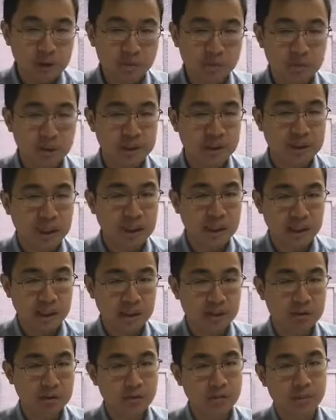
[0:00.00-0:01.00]

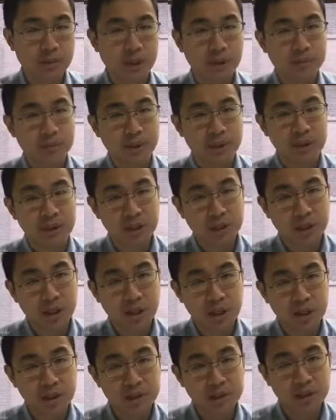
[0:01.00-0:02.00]
relating to public
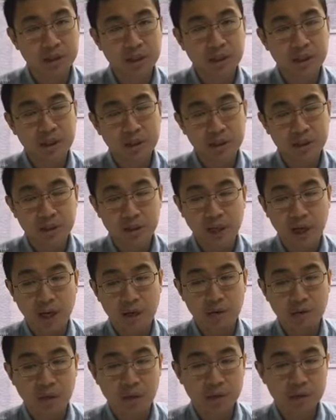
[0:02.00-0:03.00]
charge.
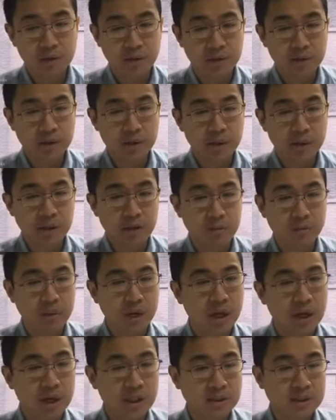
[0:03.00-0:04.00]
Now, under the new
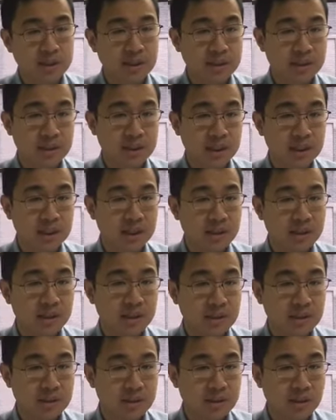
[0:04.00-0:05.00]
policy
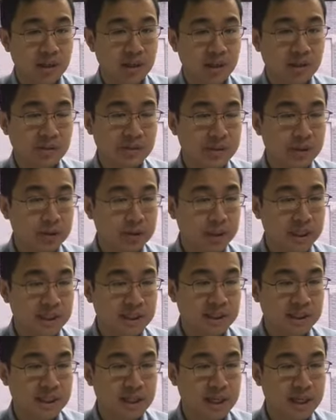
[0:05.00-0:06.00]
of
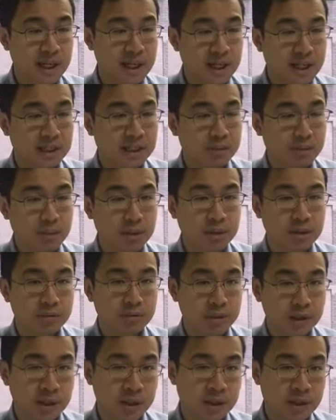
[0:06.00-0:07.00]
USCIS, when
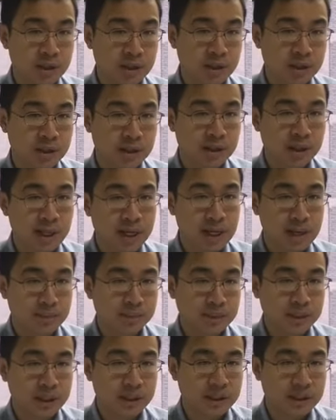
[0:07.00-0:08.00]
green card
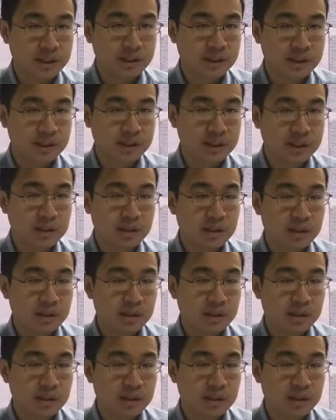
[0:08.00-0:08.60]
applicants